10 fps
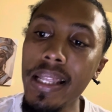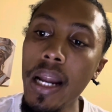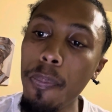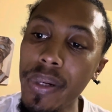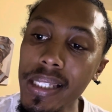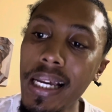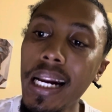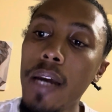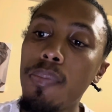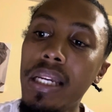that are
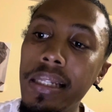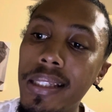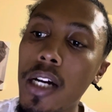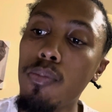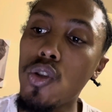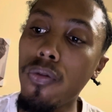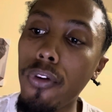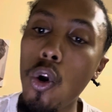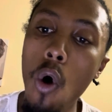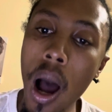prescribed in terms of
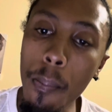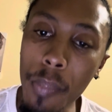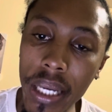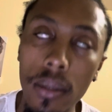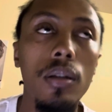law are met,